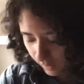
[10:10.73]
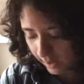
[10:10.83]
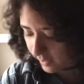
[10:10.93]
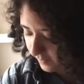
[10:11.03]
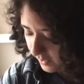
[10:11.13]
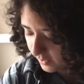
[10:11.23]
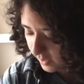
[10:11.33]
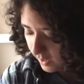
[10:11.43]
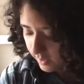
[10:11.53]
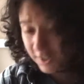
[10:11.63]
I love this.
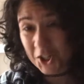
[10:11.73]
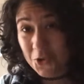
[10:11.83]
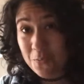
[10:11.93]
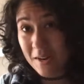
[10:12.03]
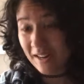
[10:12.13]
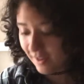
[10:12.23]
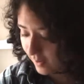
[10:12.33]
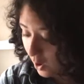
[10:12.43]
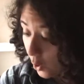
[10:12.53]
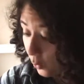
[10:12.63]
Did you mean it
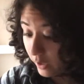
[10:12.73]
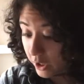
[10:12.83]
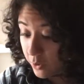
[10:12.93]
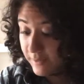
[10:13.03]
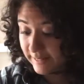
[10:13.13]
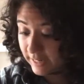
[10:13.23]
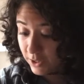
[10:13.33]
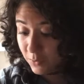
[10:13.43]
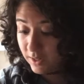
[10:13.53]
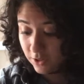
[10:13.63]
when you said
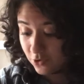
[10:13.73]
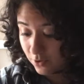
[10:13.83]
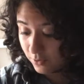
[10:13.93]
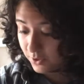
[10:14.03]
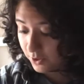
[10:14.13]
you would introduce